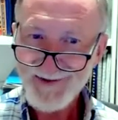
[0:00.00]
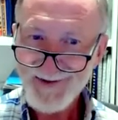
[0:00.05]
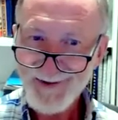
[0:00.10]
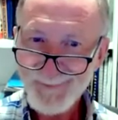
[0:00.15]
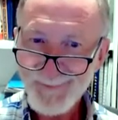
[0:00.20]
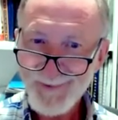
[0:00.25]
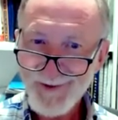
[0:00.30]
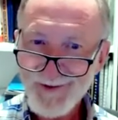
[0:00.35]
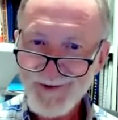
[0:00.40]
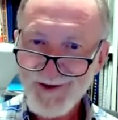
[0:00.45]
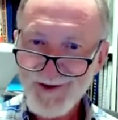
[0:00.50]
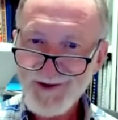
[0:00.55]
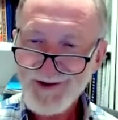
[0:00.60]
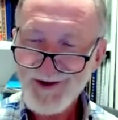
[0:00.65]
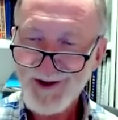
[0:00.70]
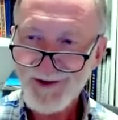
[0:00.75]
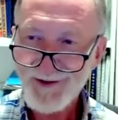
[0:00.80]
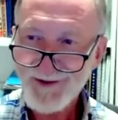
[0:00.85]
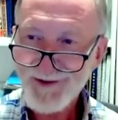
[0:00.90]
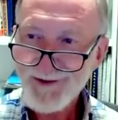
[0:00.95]
in the
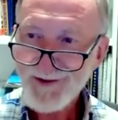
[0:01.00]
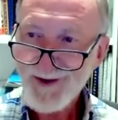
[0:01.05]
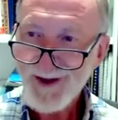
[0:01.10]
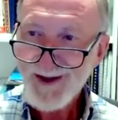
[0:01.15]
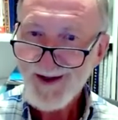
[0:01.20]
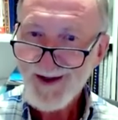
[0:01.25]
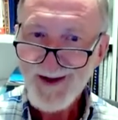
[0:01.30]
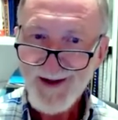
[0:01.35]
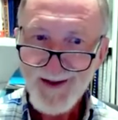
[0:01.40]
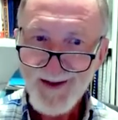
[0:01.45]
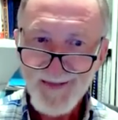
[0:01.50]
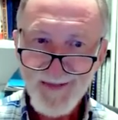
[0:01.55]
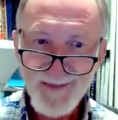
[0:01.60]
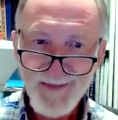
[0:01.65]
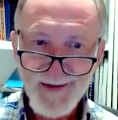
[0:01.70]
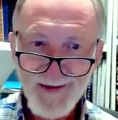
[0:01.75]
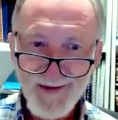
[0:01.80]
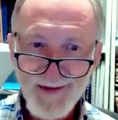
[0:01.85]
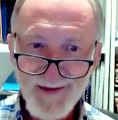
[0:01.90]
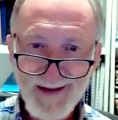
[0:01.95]
physicians,
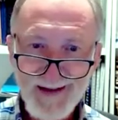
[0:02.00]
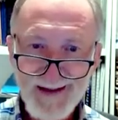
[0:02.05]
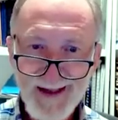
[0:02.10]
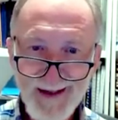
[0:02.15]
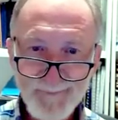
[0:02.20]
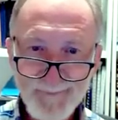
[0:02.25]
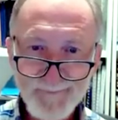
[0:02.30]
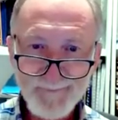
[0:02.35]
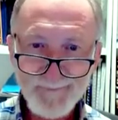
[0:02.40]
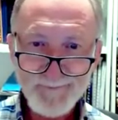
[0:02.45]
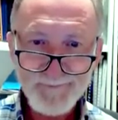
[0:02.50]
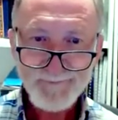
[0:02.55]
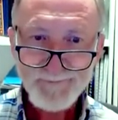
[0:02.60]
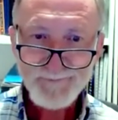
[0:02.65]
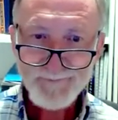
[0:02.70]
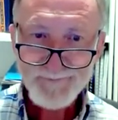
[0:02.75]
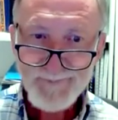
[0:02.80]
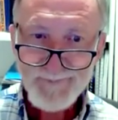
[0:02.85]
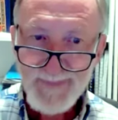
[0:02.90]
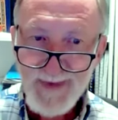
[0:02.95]
the
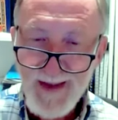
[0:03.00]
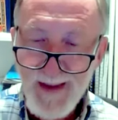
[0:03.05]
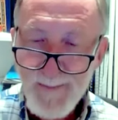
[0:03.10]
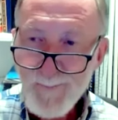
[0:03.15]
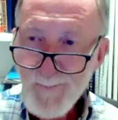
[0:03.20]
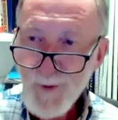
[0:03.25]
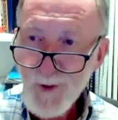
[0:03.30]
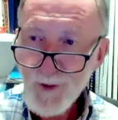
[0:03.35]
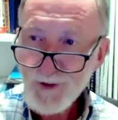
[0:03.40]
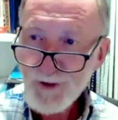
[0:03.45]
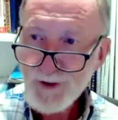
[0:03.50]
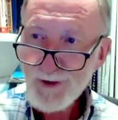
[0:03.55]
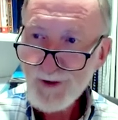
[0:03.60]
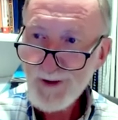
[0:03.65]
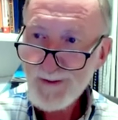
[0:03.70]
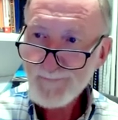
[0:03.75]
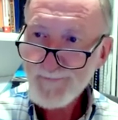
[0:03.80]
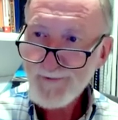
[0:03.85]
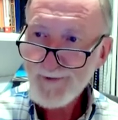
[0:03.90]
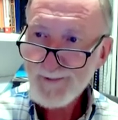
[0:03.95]
more
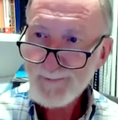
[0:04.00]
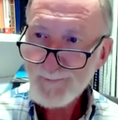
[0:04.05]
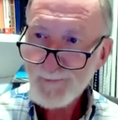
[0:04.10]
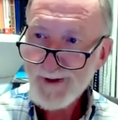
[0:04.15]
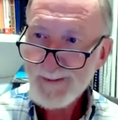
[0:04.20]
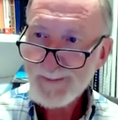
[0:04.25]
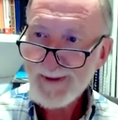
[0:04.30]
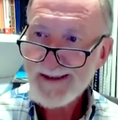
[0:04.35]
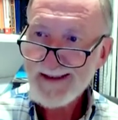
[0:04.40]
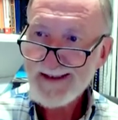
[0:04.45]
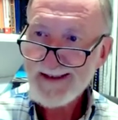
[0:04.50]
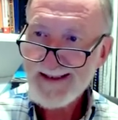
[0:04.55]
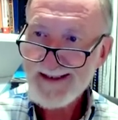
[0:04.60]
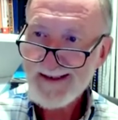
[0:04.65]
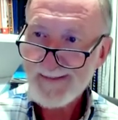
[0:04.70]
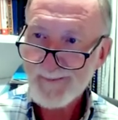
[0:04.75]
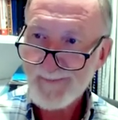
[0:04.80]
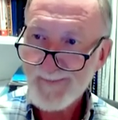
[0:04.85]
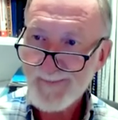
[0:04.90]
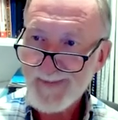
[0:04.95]
confident we
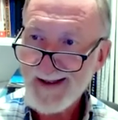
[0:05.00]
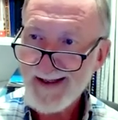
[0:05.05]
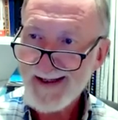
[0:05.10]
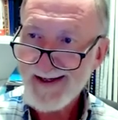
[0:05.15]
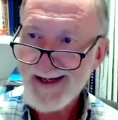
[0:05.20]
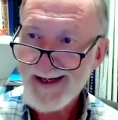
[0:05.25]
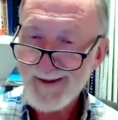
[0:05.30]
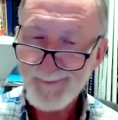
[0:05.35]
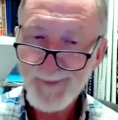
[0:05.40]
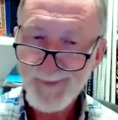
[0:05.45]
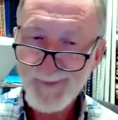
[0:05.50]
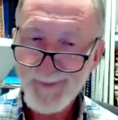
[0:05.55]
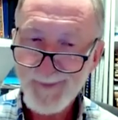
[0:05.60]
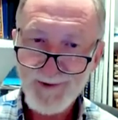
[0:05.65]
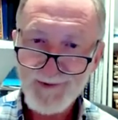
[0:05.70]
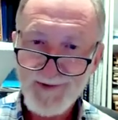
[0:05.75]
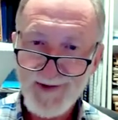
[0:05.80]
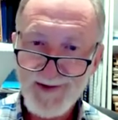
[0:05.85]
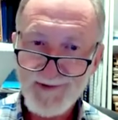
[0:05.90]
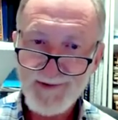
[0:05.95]
become in our
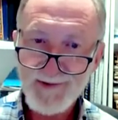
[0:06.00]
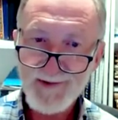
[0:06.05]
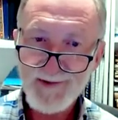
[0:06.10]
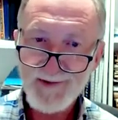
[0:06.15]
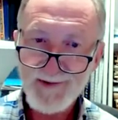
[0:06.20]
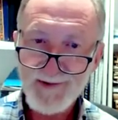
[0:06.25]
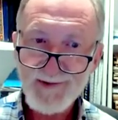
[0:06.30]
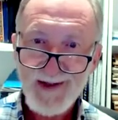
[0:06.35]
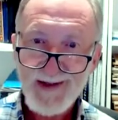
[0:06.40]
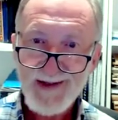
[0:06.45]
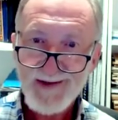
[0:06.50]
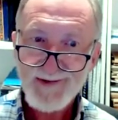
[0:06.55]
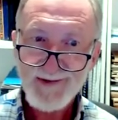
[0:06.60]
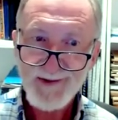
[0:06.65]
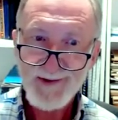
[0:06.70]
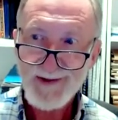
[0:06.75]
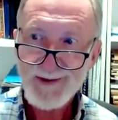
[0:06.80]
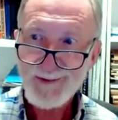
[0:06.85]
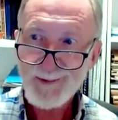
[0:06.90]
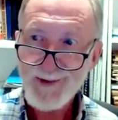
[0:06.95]
processes. So
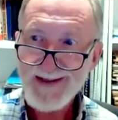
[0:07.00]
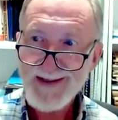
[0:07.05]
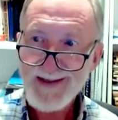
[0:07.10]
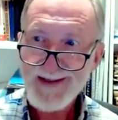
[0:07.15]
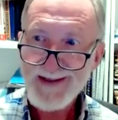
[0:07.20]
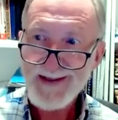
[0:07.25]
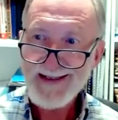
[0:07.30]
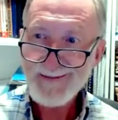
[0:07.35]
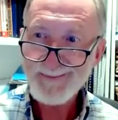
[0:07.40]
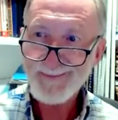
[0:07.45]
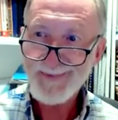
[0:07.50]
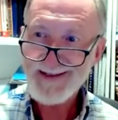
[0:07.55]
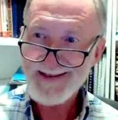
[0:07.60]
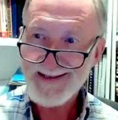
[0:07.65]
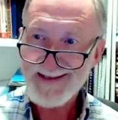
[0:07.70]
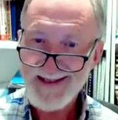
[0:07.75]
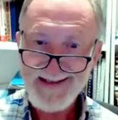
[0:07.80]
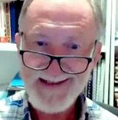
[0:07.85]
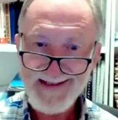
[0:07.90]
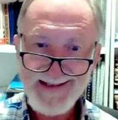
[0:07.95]
only
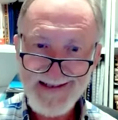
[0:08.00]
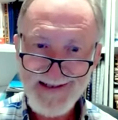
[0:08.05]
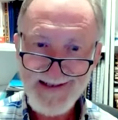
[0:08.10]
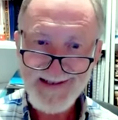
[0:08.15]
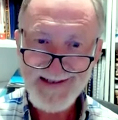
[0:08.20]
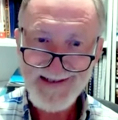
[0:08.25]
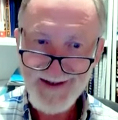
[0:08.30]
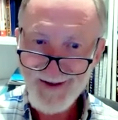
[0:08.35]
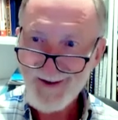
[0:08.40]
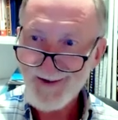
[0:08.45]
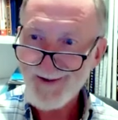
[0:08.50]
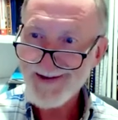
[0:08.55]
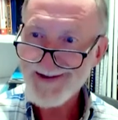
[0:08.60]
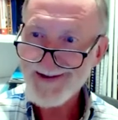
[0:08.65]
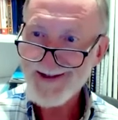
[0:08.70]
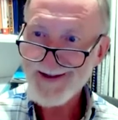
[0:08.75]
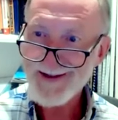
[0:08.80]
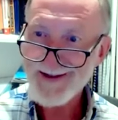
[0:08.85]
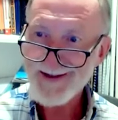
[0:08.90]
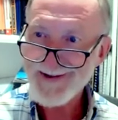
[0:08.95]
28% said no, there's
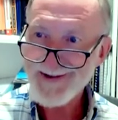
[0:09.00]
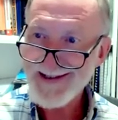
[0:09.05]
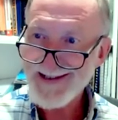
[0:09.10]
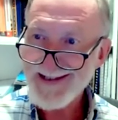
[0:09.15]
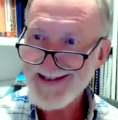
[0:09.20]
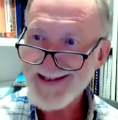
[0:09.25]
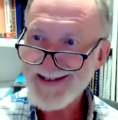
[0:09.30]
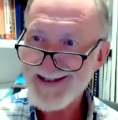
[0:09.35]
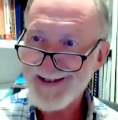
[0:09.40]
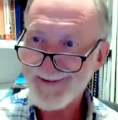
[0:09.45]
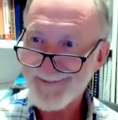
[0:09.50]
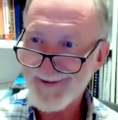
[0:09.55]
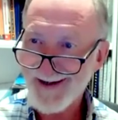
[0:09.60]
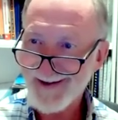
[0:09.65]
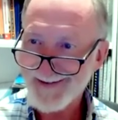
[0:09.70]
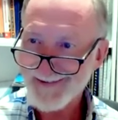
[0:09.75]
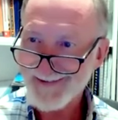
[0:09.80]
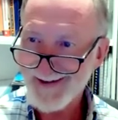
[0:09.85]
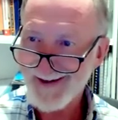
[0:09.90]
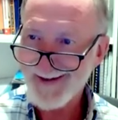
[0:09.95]
no need to
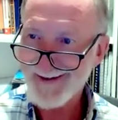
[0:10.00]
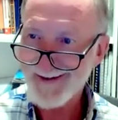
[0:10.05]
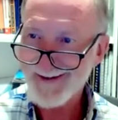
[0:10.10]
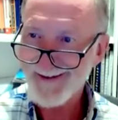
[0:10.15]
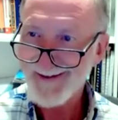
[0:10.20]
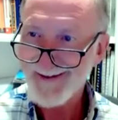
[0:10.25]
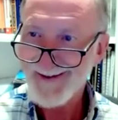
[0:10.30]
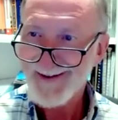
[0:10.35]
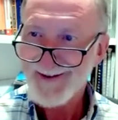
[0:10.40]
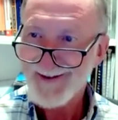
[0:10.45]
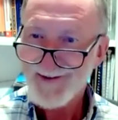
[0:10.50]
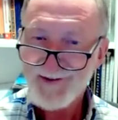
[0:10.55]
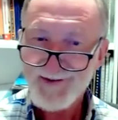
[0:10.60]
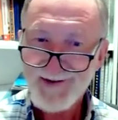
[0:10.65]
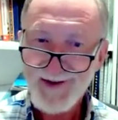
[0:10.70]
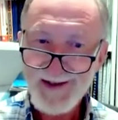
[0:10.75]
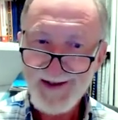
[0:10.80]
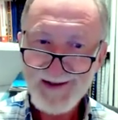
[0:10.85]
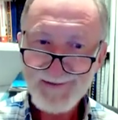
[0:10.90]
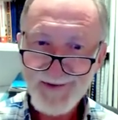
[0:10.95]
vaccinate it.
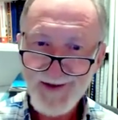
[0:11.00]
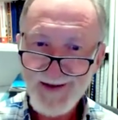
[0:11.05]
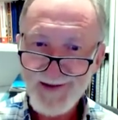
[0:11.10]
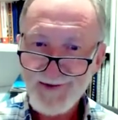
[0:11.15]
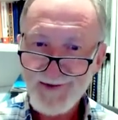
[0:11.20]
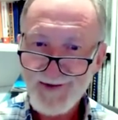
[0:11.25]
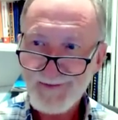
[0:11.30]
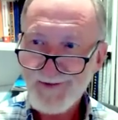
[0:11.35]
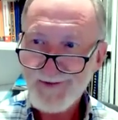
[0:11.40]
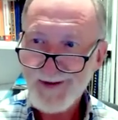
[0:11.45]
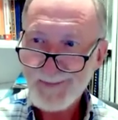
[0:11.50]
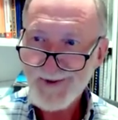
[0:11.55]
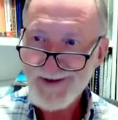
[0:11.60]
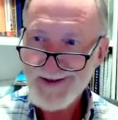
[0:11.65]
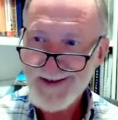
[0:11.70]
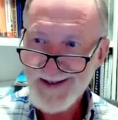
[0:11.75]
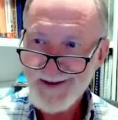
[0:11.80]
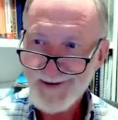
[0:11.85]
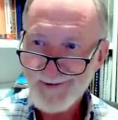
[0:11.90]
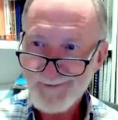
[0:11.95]
Save that
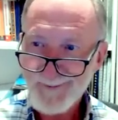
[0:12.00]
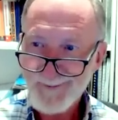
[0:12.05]
70% of